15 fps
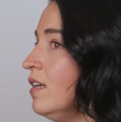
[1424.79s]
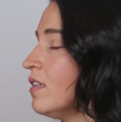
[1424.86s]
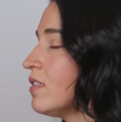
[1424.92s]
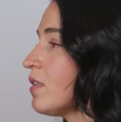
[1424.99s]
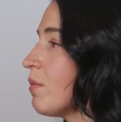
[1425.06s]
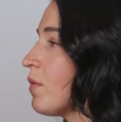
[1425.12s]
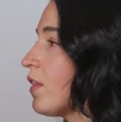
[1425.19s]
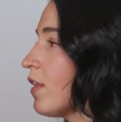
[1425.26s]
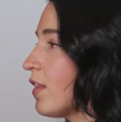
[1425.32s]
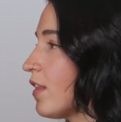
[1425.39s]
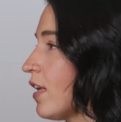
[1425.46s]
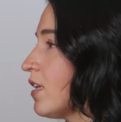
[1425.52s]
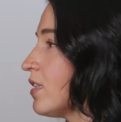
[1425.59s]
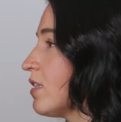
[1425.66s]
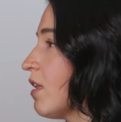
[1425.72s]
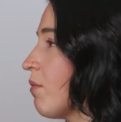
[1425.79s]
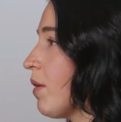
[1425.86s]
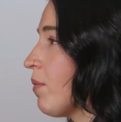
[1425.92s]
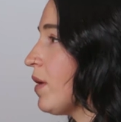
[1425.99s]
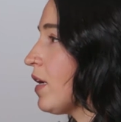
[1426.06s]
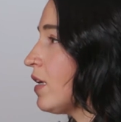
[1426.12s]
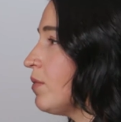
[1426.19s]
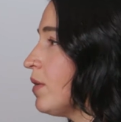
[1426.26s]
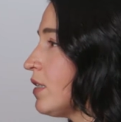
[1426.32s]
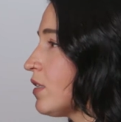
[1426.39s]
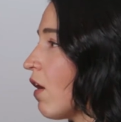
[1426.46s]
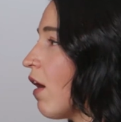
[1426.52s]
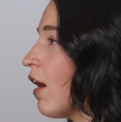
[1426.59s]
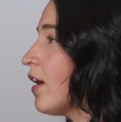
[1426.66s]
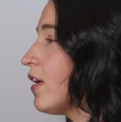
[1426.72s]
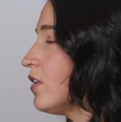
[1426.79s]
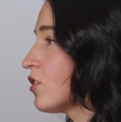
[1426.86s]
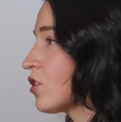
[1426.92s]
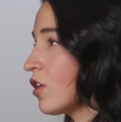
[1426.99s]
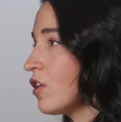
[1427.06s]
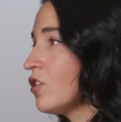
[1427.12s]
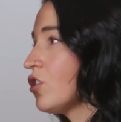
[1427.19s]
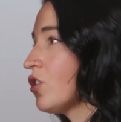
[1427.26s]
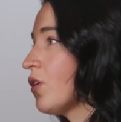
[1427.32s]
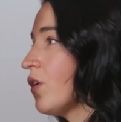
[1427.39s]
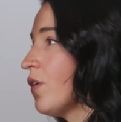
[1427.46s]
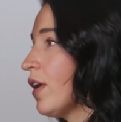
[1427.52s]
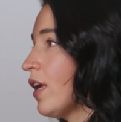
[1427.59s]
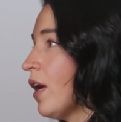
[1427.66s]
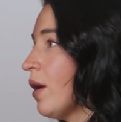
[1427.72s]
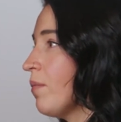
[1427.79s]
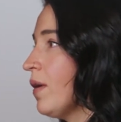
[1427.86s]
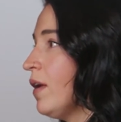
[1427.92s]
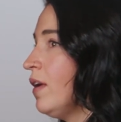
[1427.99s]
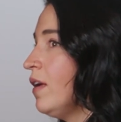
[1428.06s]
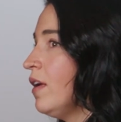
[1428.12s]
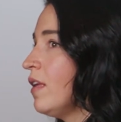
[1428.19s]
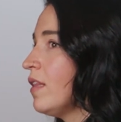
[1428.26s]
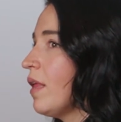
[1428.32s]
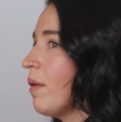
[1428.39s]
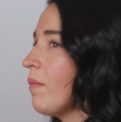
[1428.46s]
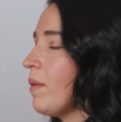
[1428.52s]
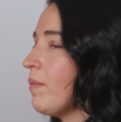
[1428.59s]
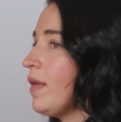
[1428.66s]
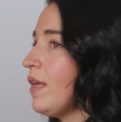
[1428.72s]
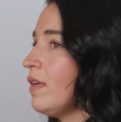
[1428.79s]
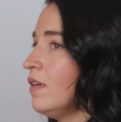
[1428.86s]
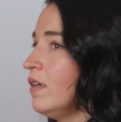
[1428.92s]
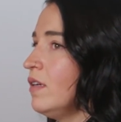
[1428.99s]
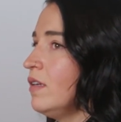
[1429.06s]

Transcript: some of the things that maybe I'd been taught in church growing up that maybe